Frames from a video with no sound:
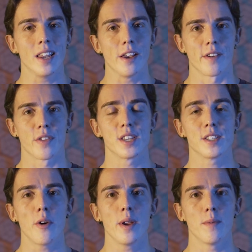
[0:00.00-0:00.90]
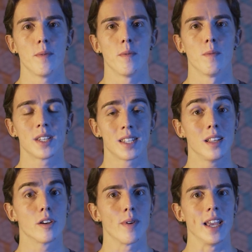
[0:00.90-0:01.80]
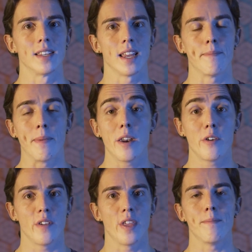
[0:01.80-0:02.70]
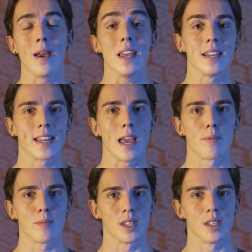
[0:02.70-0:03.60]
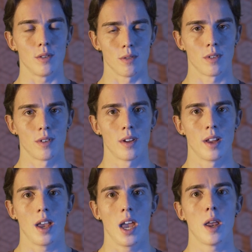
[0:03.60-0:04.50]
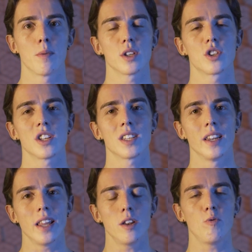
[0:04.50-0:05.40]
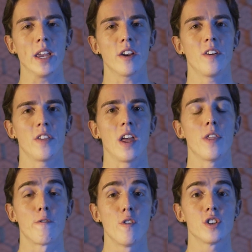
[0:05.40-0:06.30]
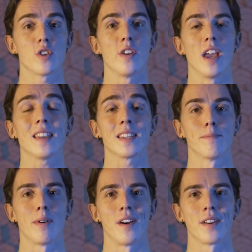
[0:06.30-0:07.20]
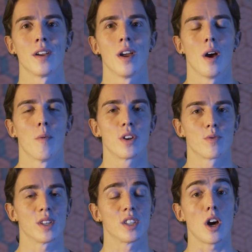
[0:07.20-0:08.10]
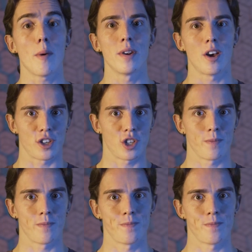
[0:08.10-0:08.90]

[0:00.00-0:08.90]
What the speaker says: clear, the story was still great and better than many escape rooms do. It was just a little weaker than the first Ernie Hudson part, which was top-notch.